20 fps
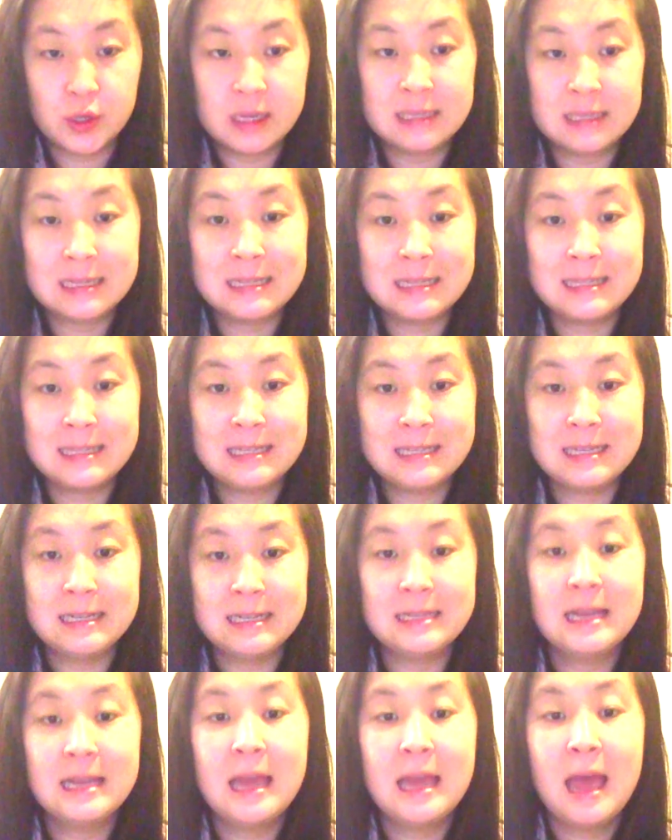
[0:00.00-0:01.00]
is
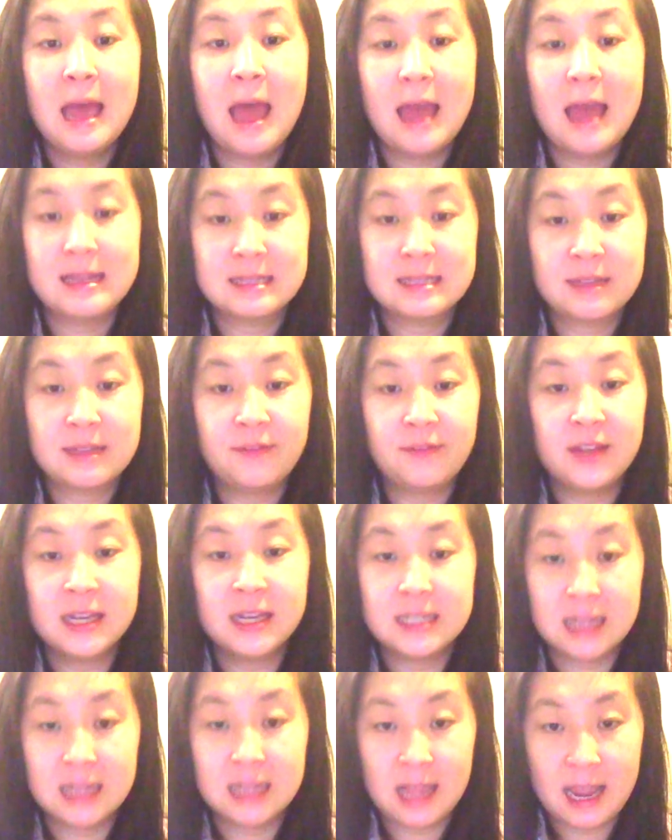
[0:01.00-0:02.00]
considered a severe
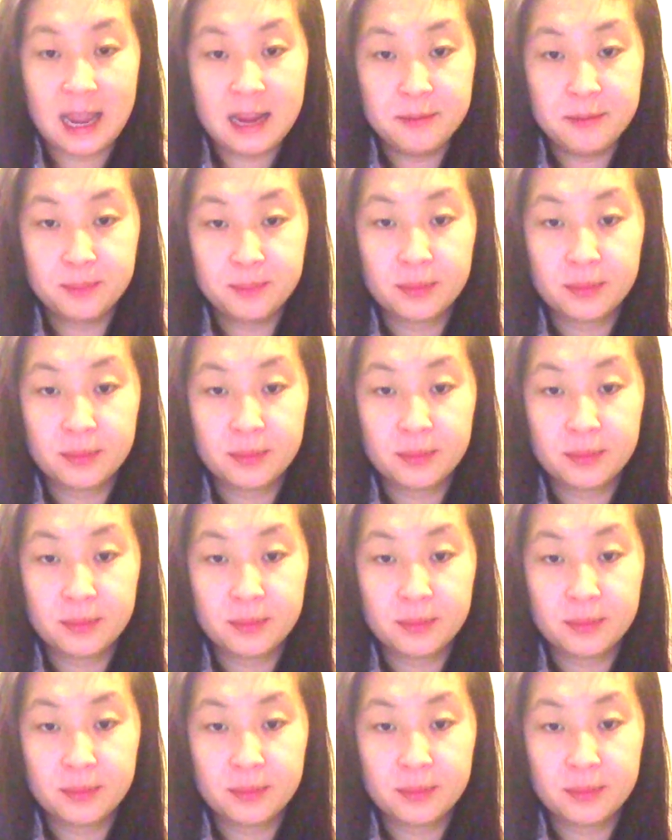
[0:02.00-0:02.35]
delay,